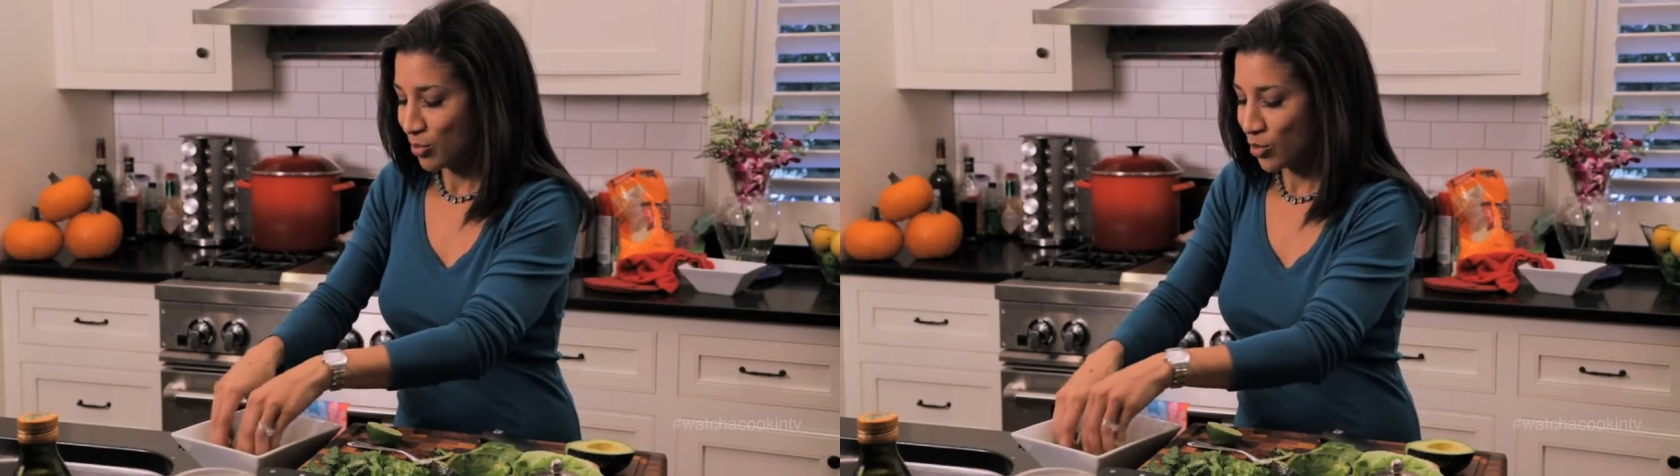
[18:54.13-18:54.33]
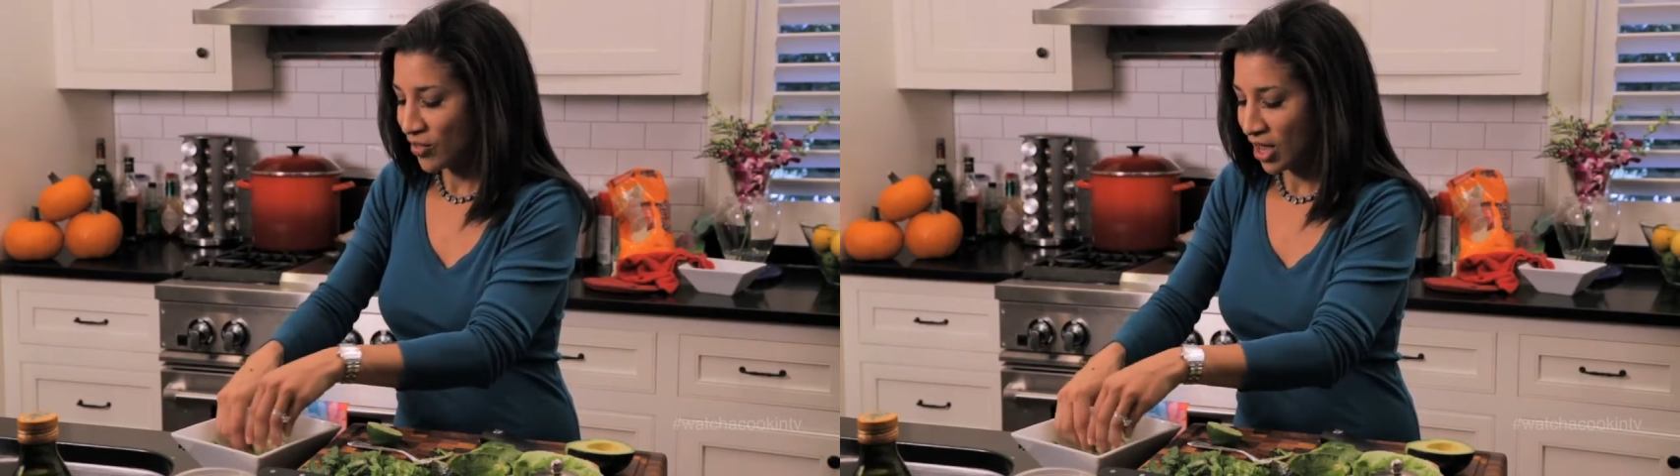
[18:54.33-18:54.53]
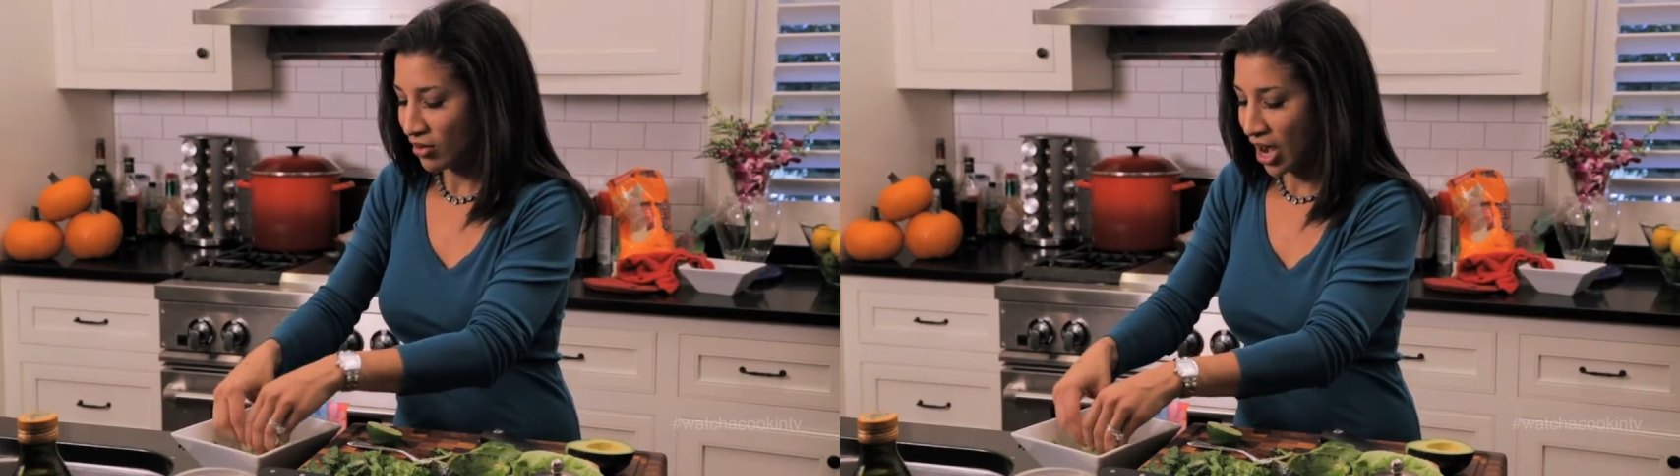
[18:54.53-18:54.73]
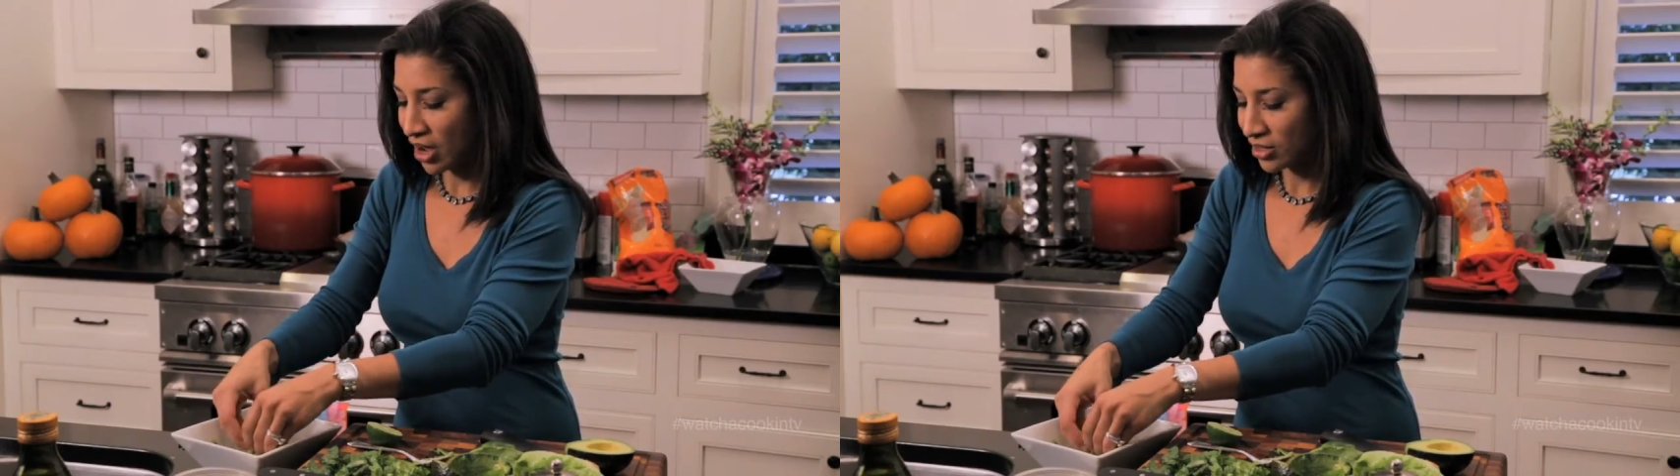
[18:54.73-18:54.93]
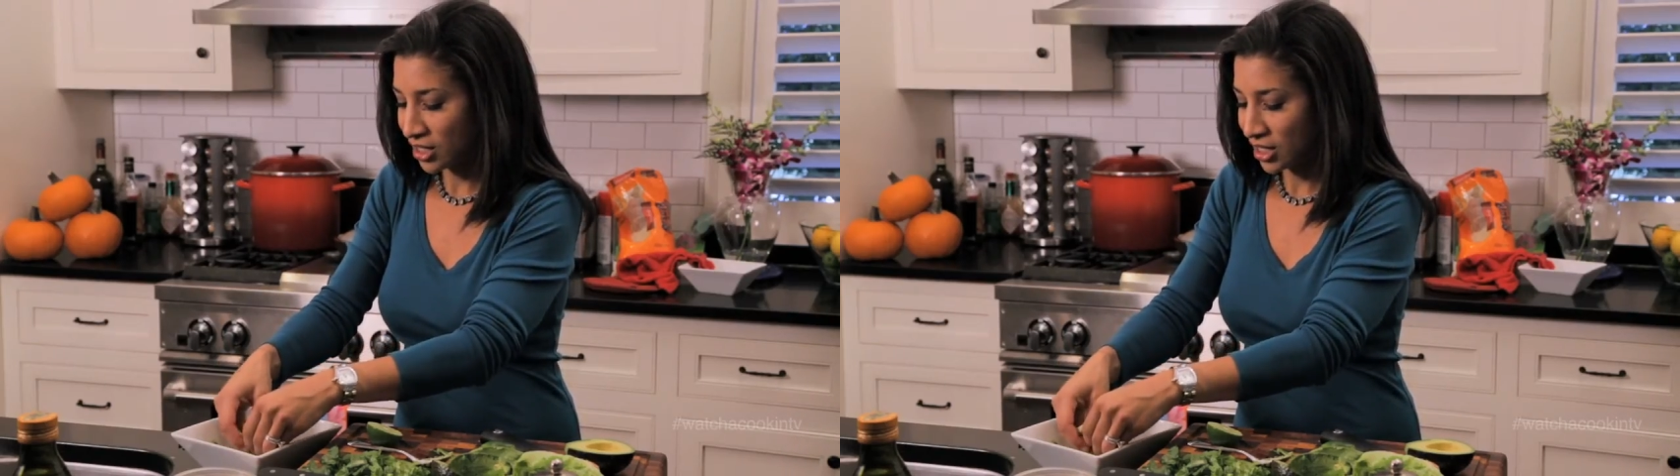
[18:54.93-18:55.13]
move that
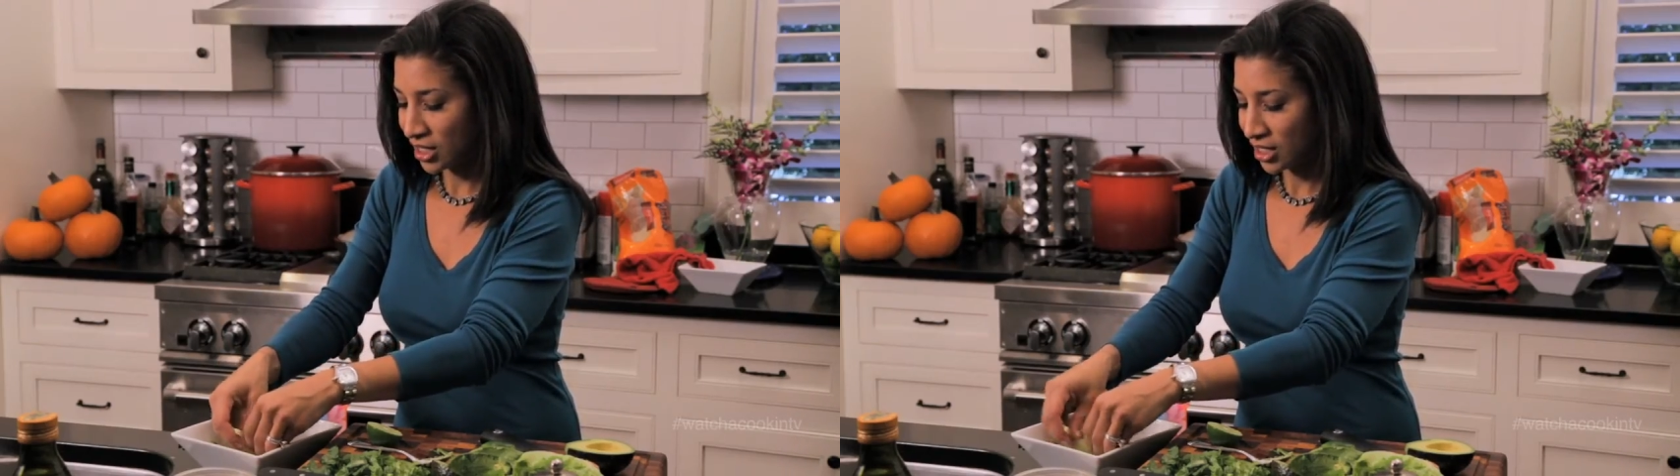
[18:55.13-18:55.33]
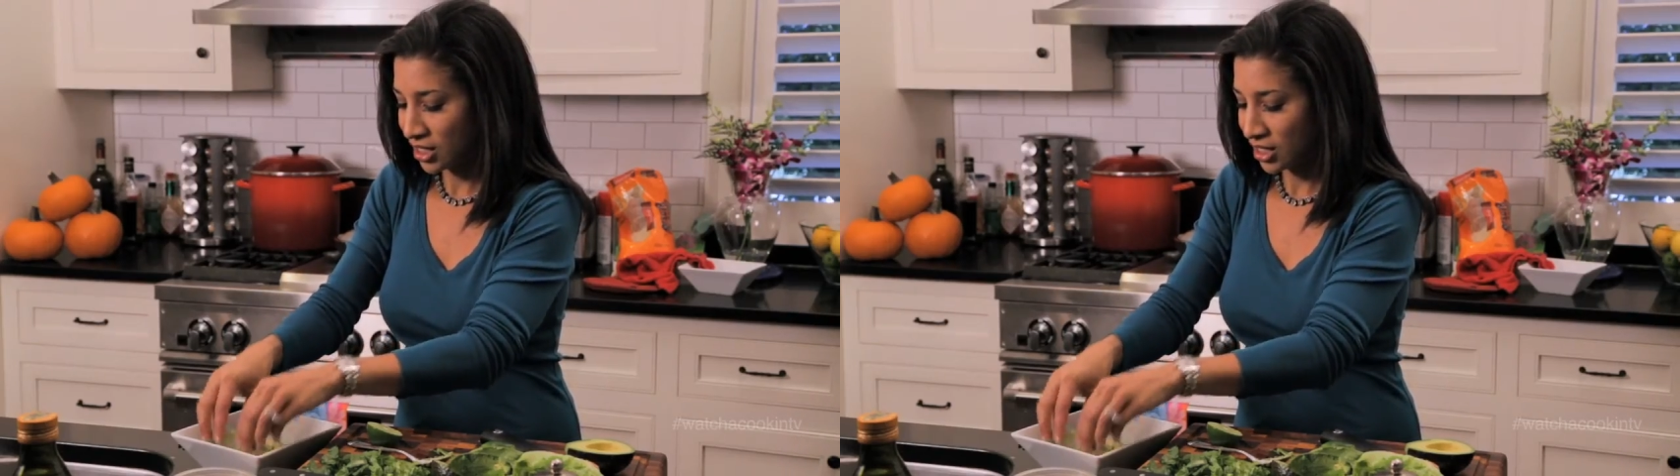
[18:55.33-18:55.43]
around.